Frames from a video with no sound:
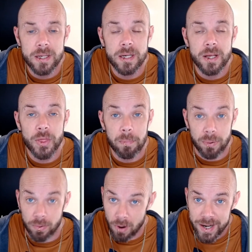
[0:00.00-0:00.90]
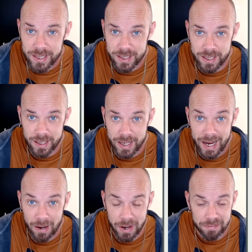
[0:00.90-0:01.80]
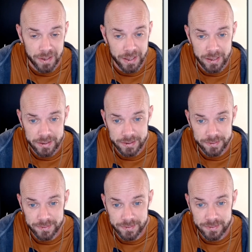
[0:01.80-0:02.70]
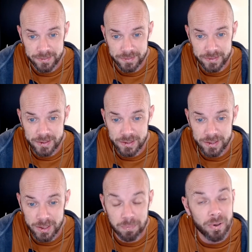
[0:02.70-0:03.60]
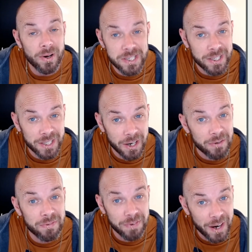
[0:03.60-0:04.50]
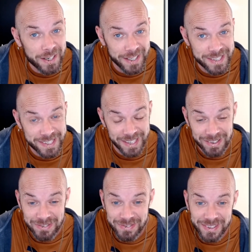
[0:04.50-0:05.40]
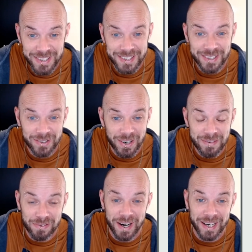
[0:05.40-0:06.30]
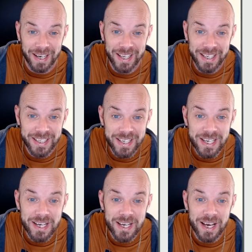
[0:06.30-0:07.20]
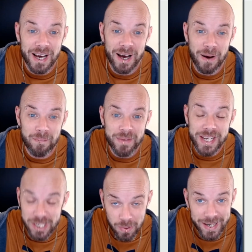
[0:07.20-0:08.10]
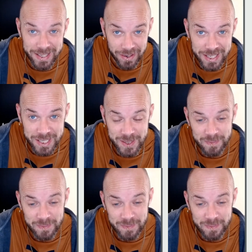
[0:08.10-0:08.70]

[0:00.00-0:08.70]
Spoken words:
The price, however, the price can go fuck itself, quite frankly. You get 20 dice